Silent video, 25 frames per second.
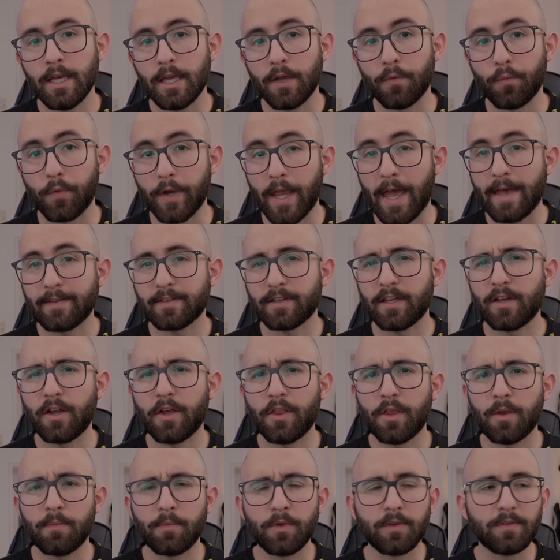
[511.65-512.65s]
If we ask
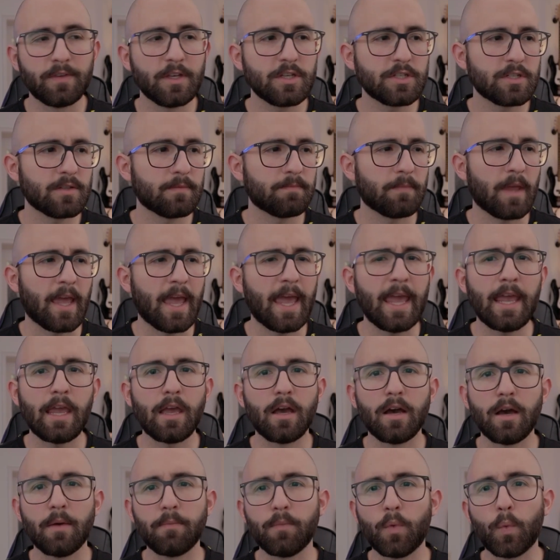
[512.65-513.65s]
another musician,
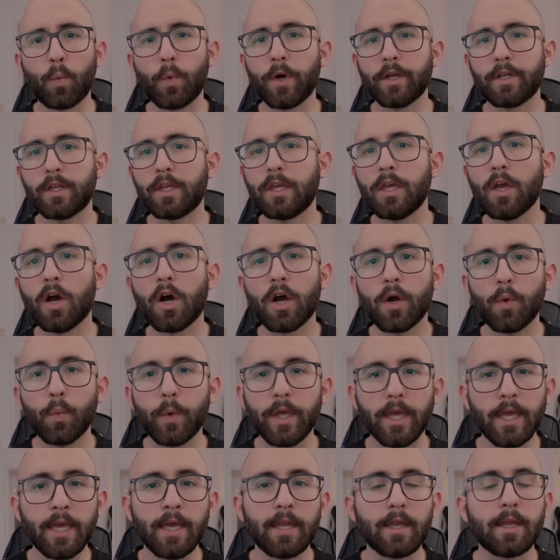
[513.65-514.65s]
hey, what key are
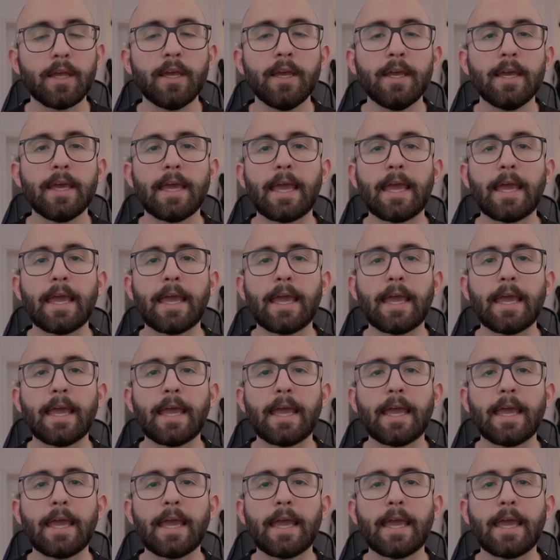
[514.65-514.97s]
we in?